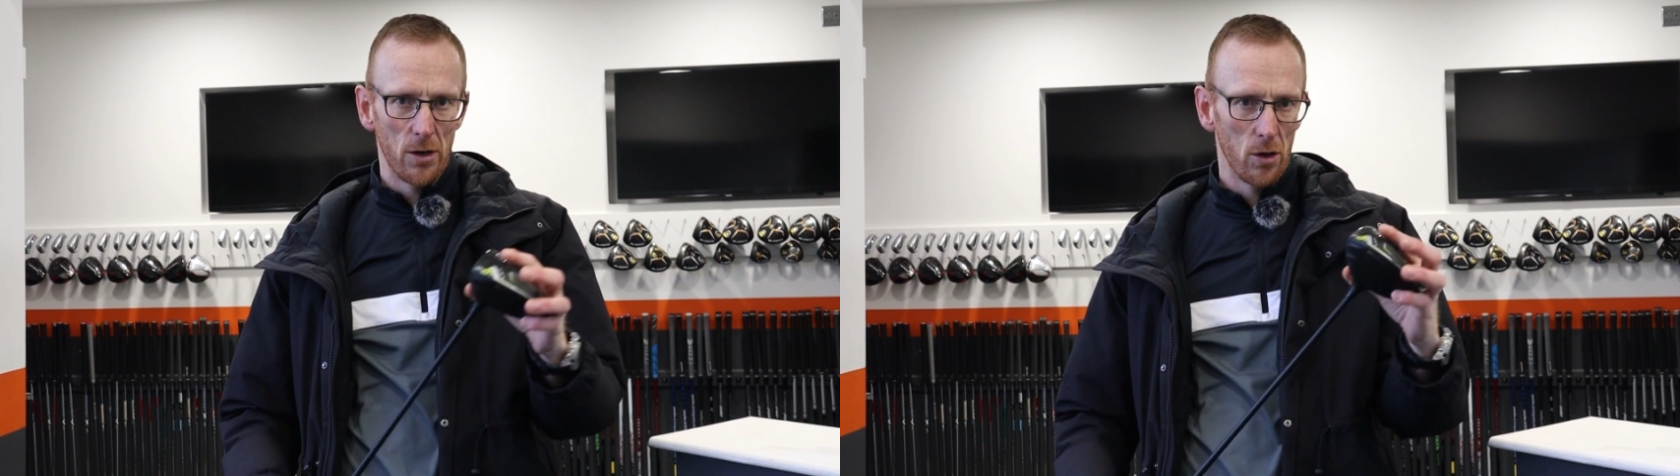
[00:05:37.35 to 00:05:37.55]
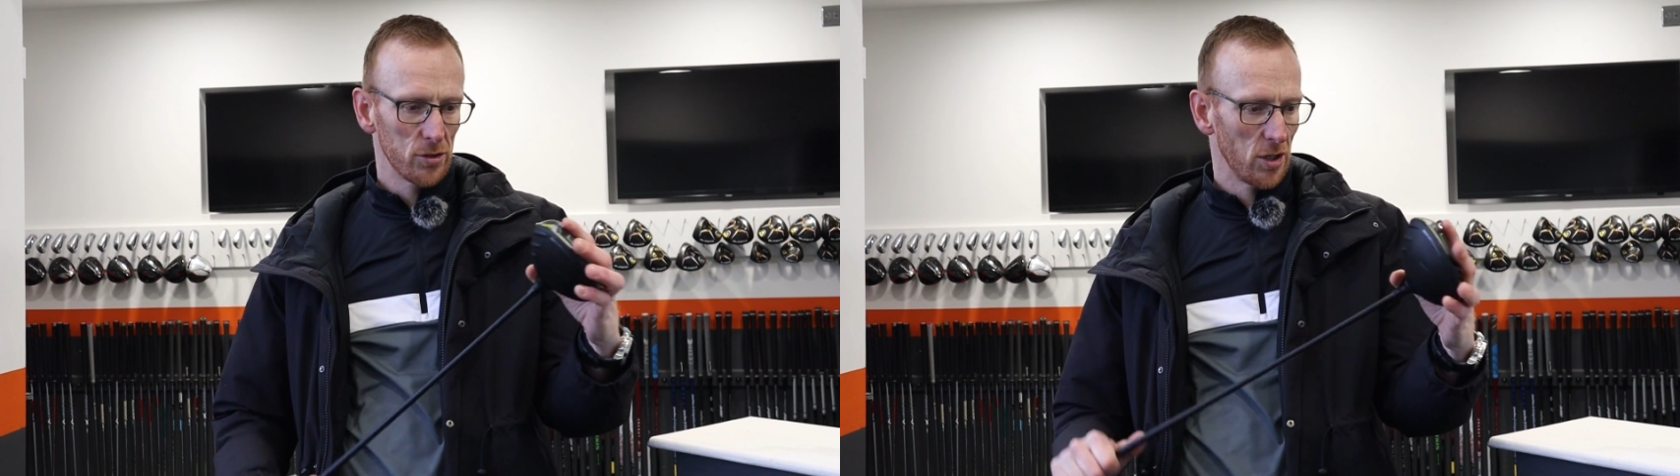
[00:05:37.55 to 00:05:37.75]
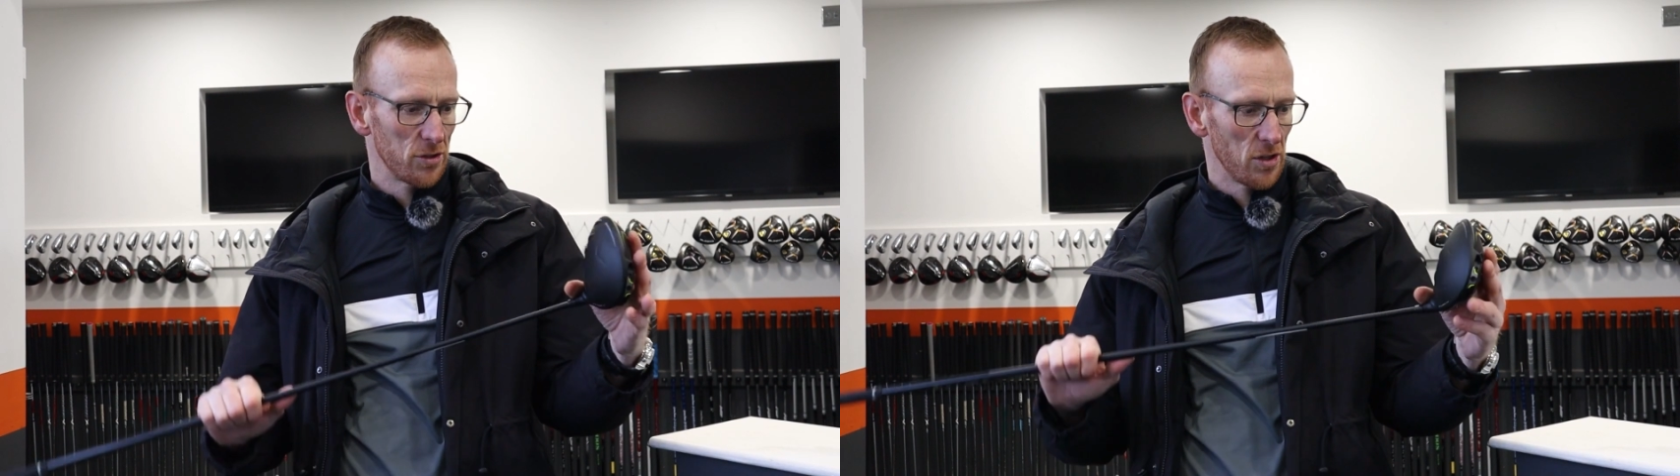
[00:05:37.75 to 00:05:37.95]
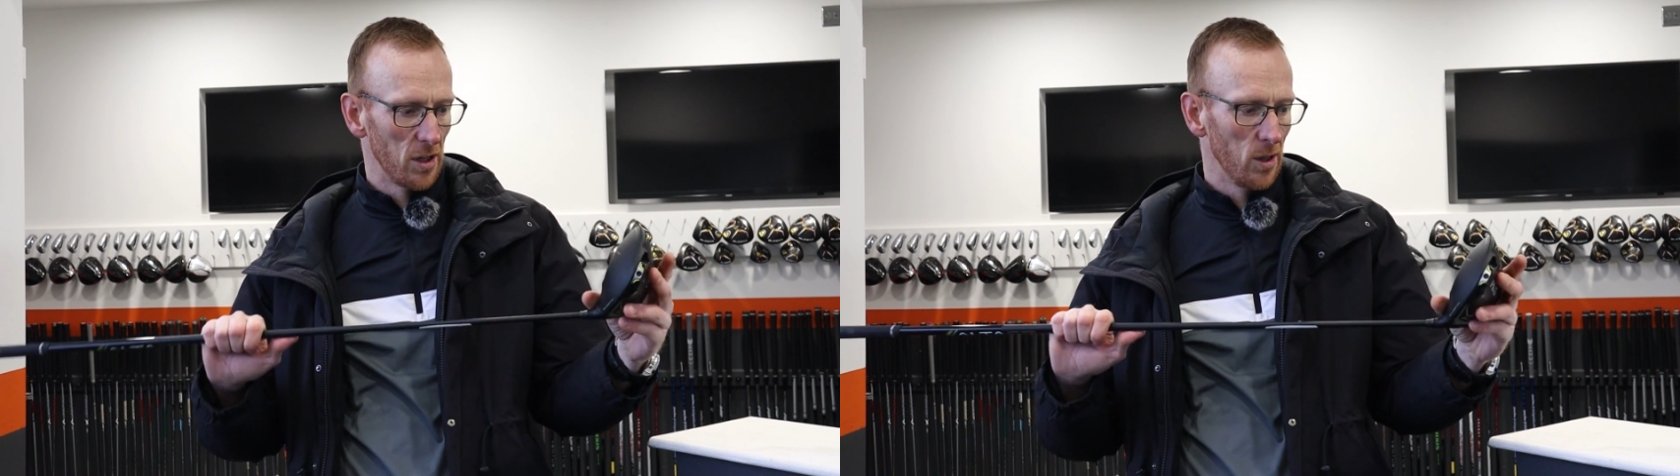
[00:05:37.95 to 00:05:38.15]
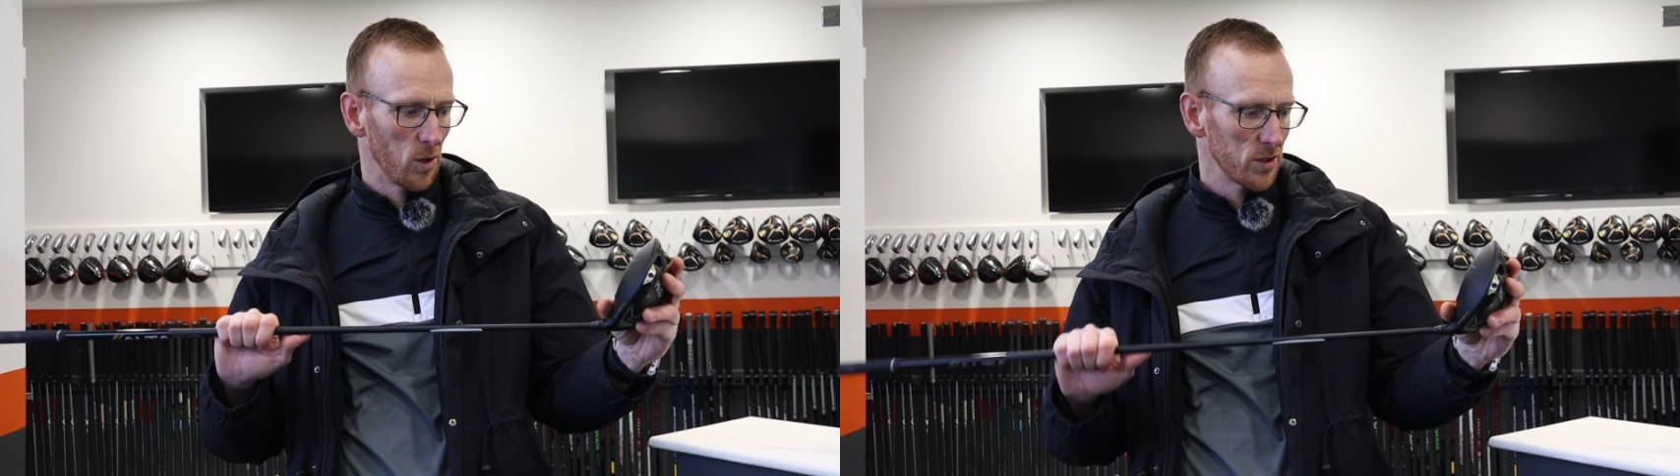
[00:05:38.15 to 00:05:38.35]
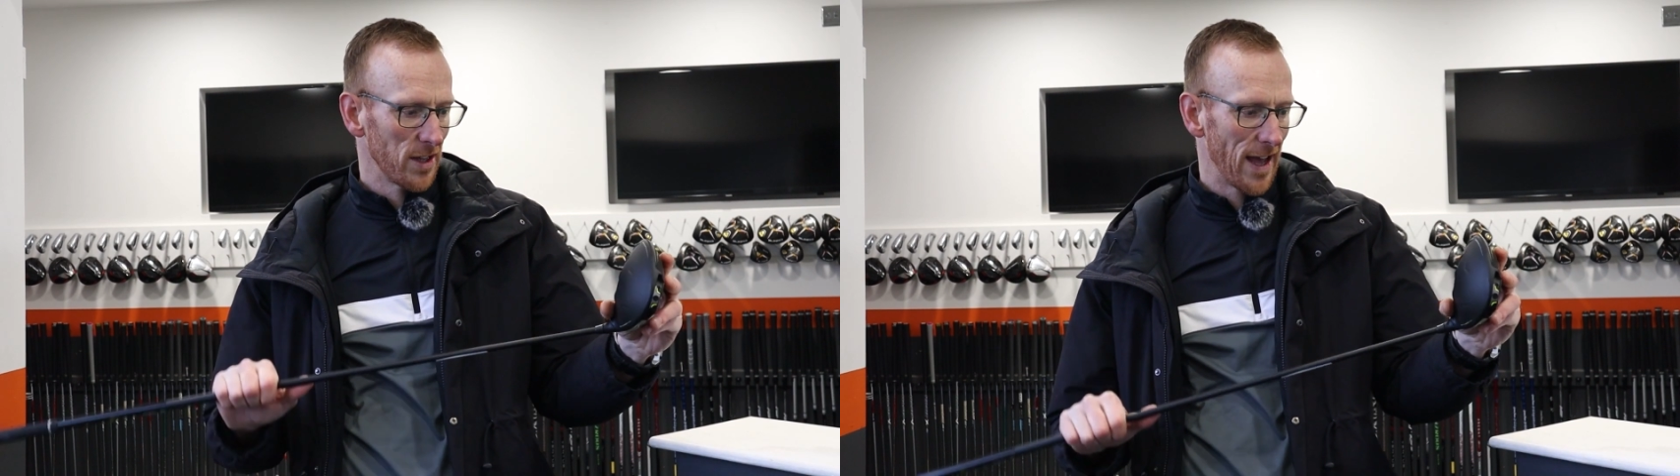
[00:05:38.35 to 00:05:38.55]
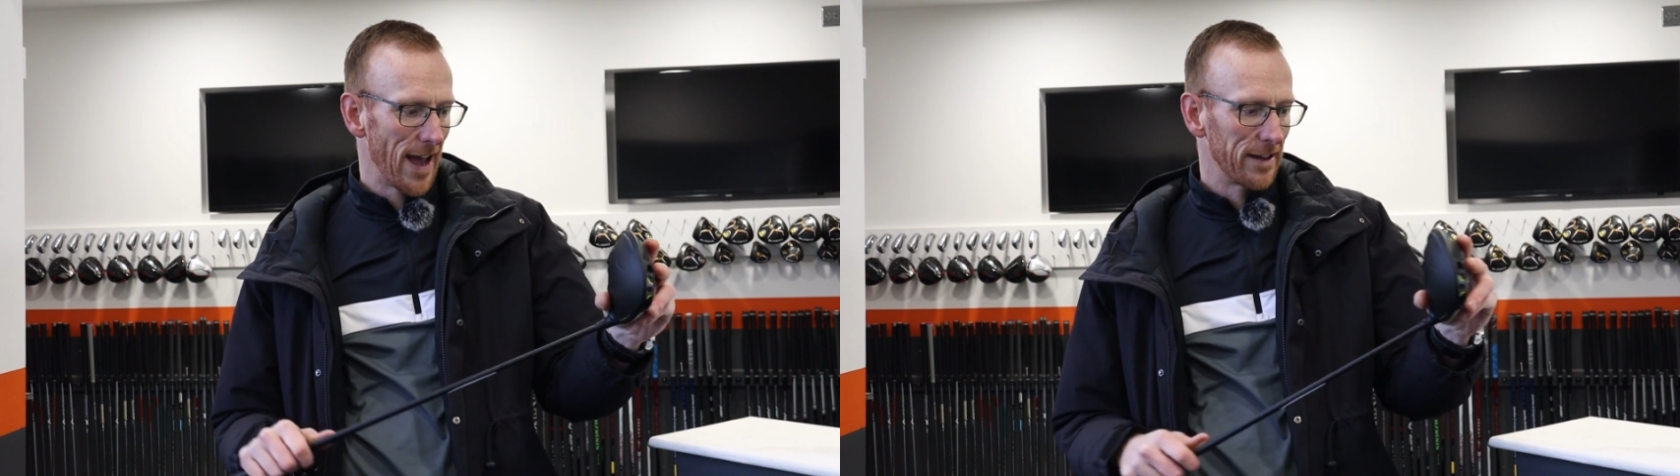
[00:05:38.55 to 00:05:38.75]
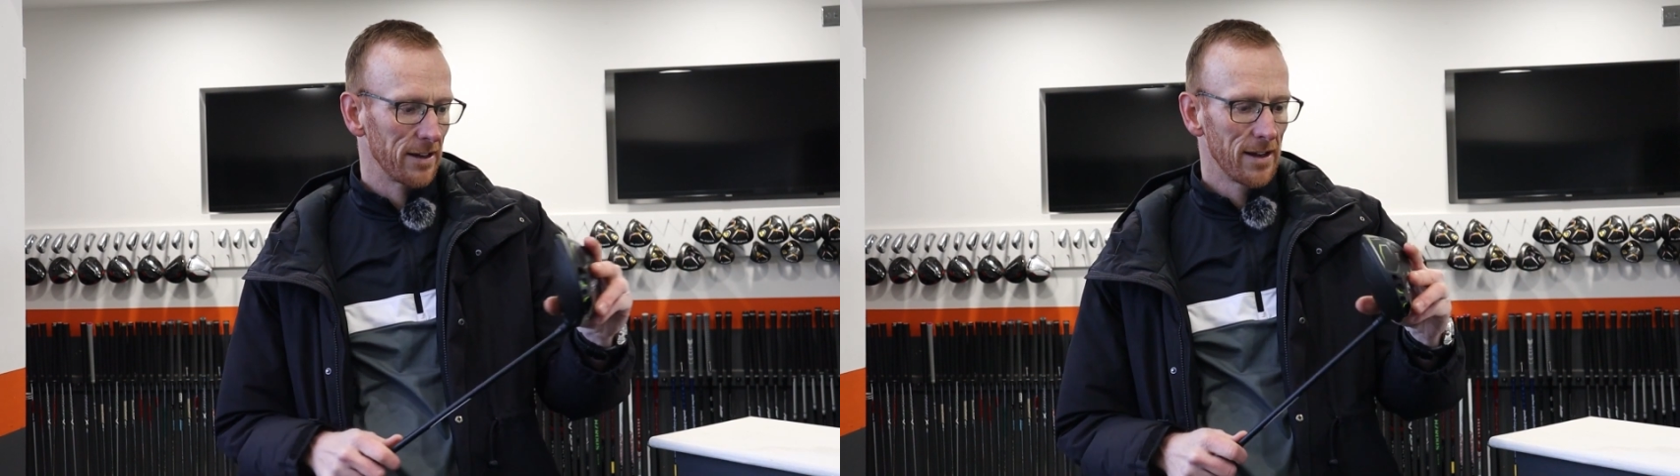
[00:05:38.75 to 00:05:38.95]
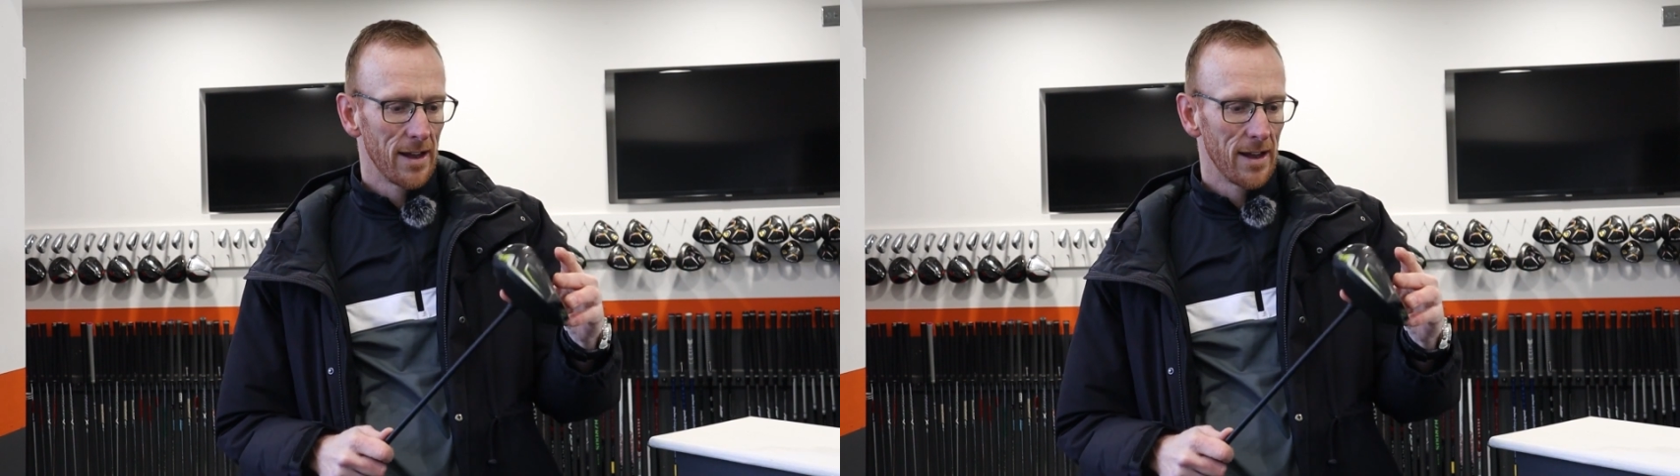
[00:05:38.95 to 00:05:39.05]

also to the looks of the head.